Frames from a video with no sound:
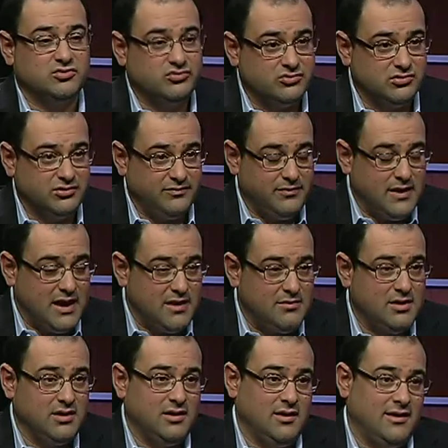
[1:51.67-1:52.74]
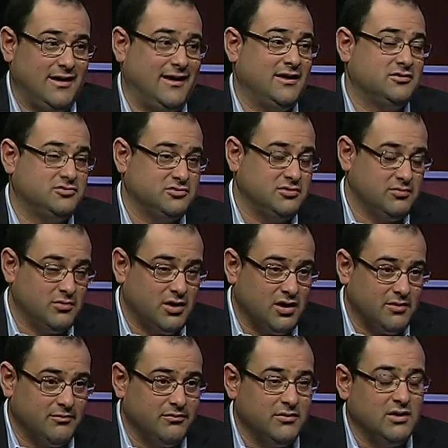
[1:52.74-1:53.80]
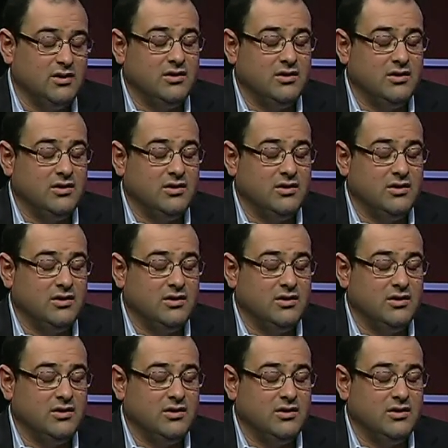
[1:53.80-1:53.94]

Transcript: to the baby and to the mom.